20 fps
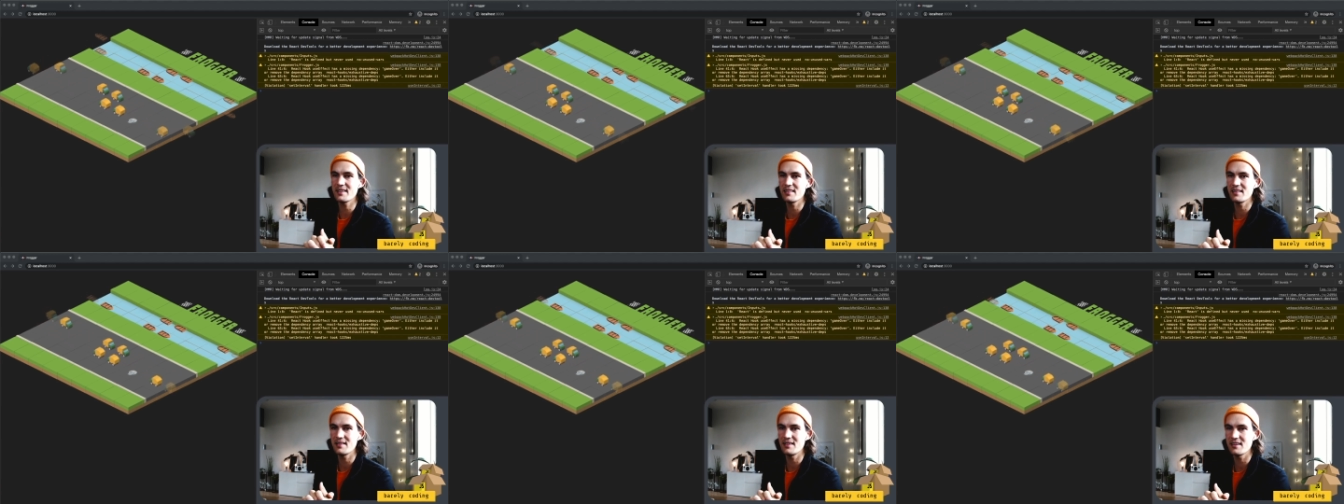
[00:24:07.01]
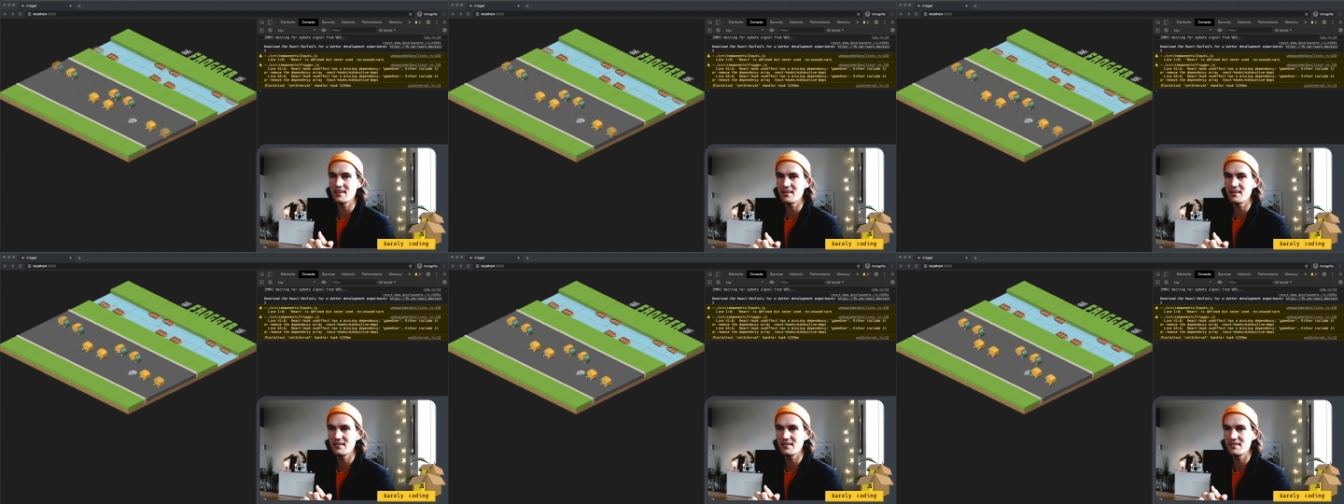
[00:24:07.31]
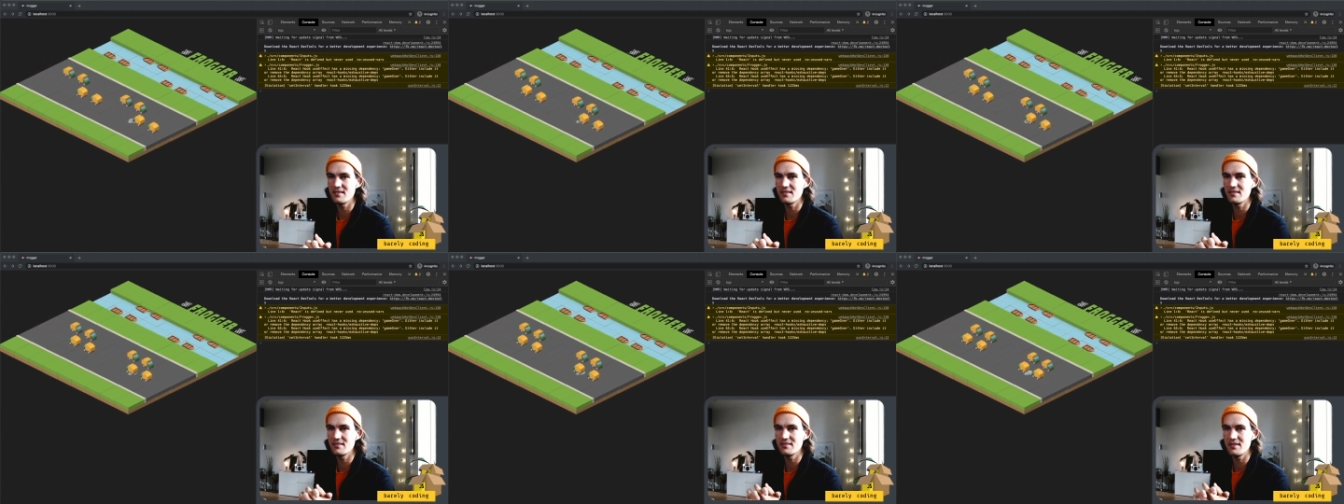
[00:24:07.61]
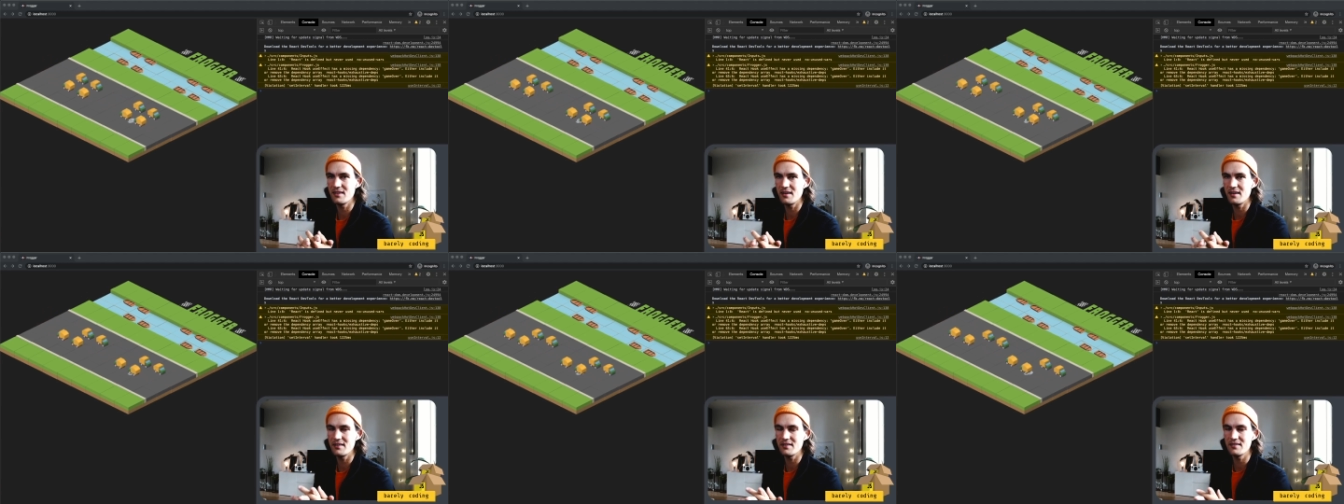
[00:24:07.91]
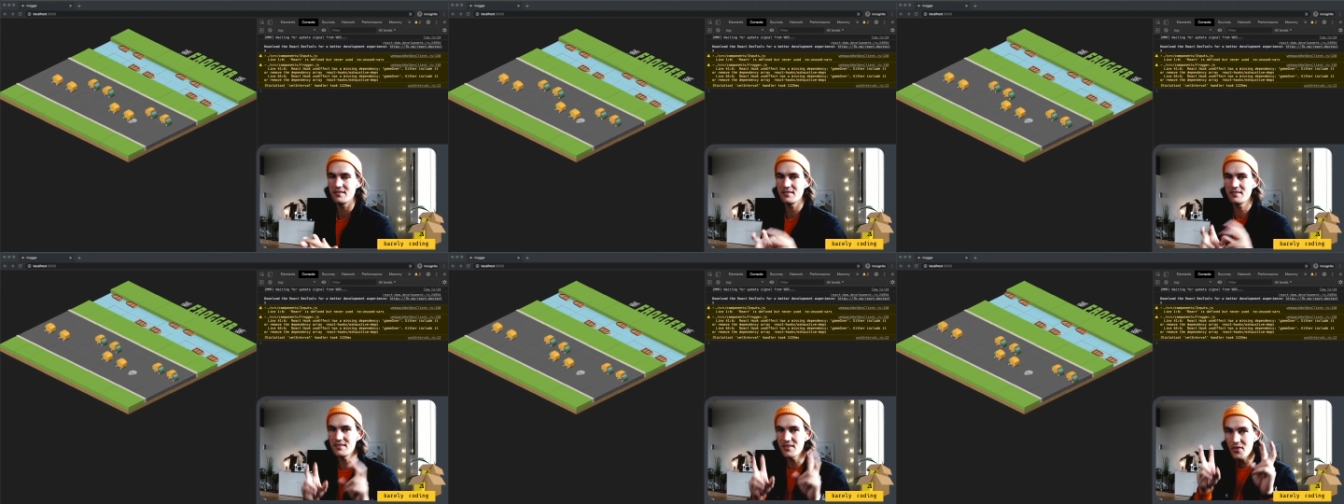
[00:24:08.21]
like a
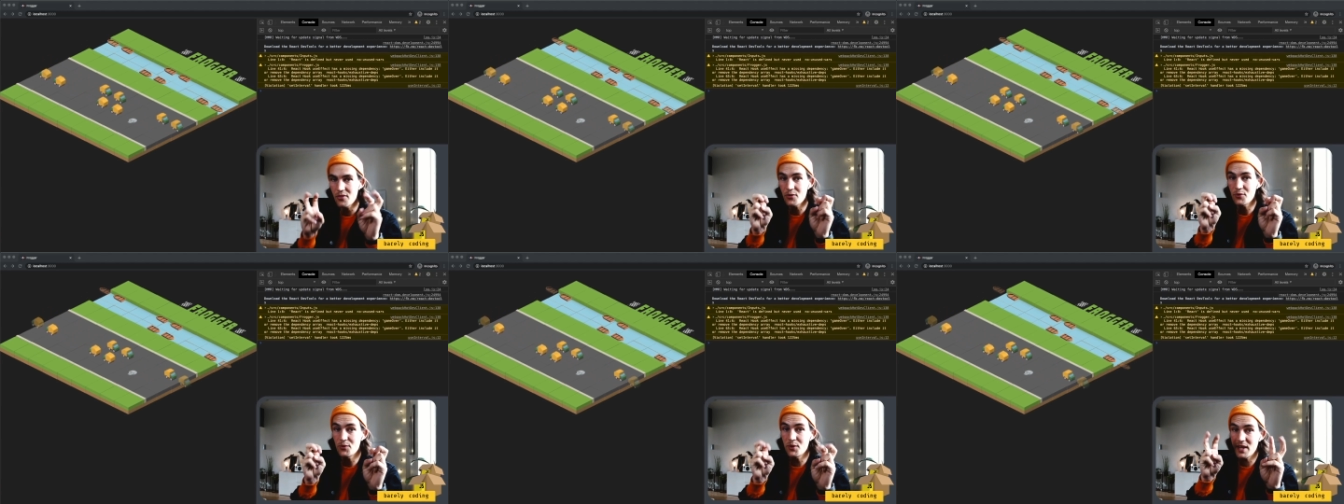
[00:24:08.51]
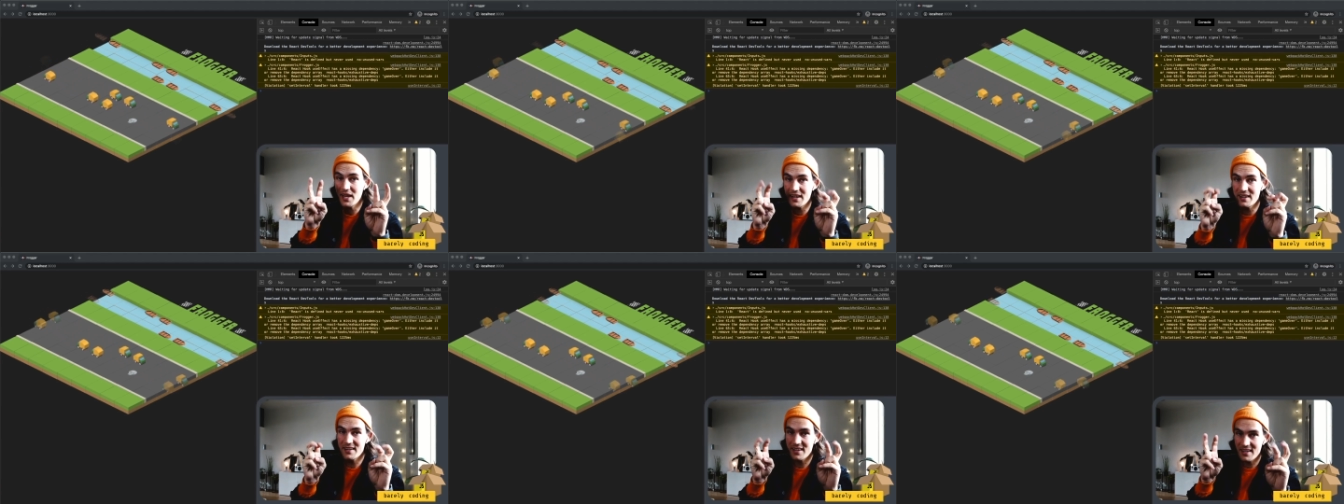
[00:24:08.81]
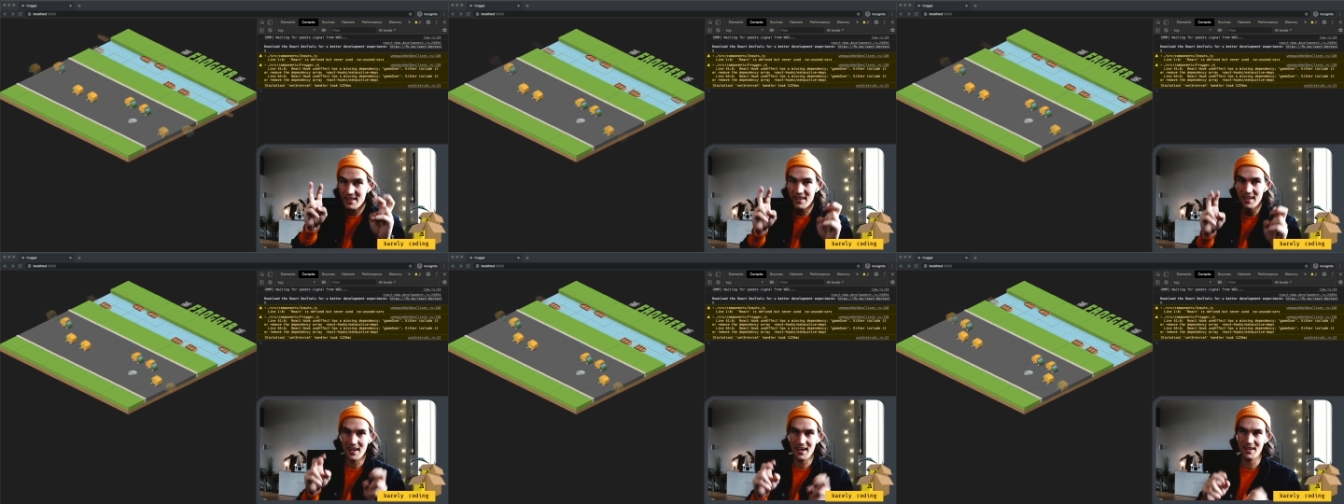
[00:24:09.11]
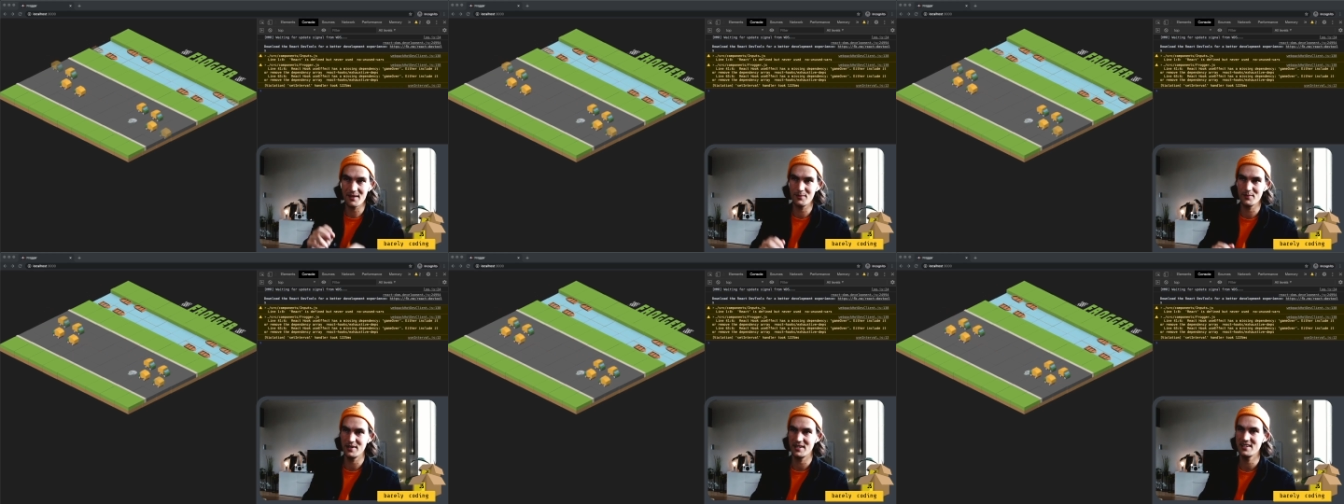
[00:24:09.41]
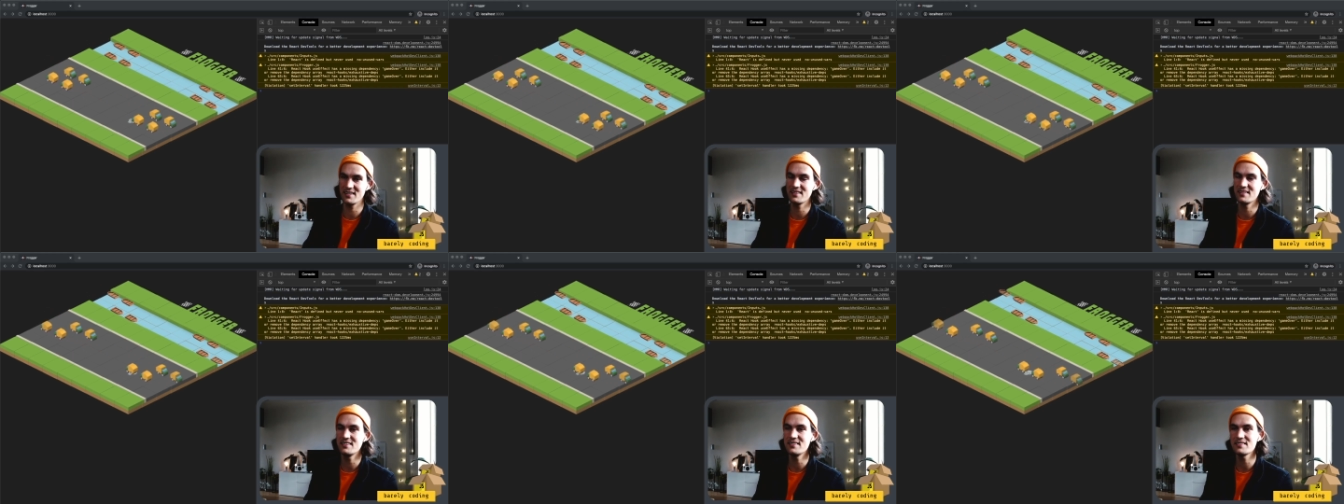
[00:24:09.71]
3D game like
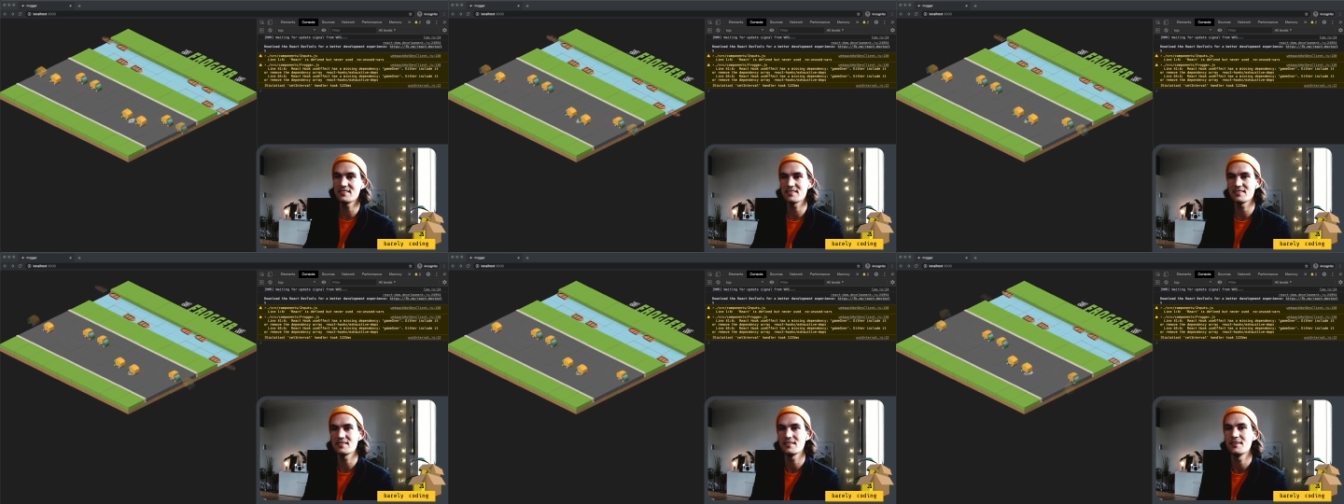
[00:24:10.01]
this.